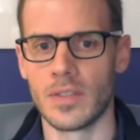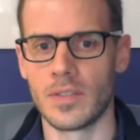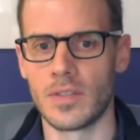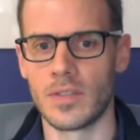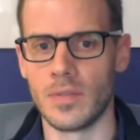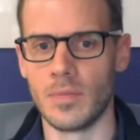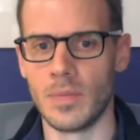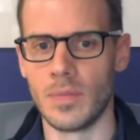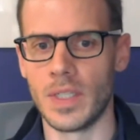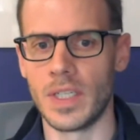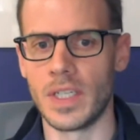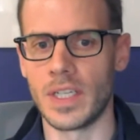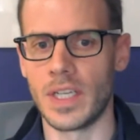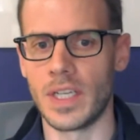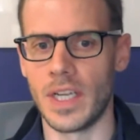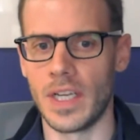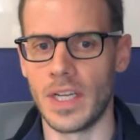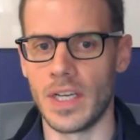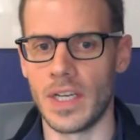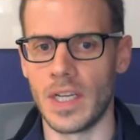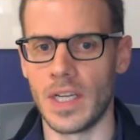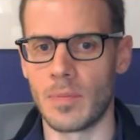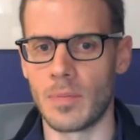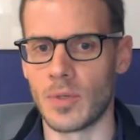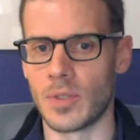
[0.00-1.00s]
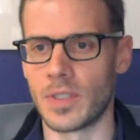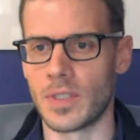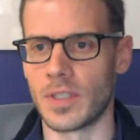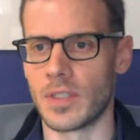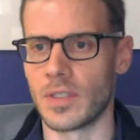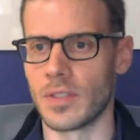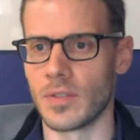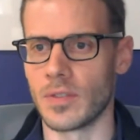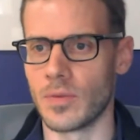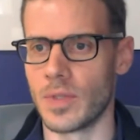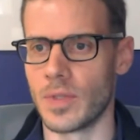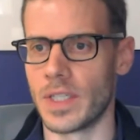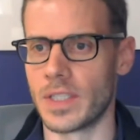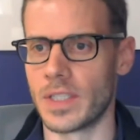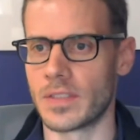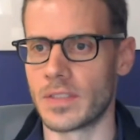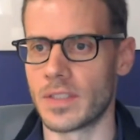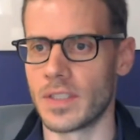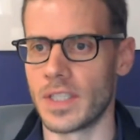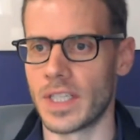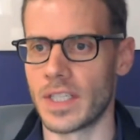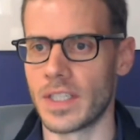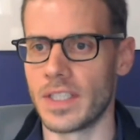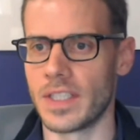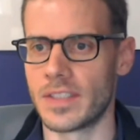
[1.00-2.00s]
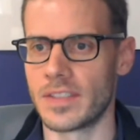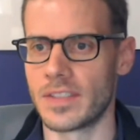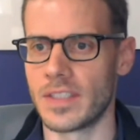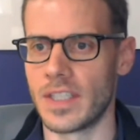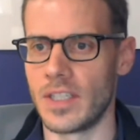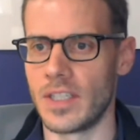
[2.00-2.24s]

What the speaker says: to mitigate a particular risk? Like, let's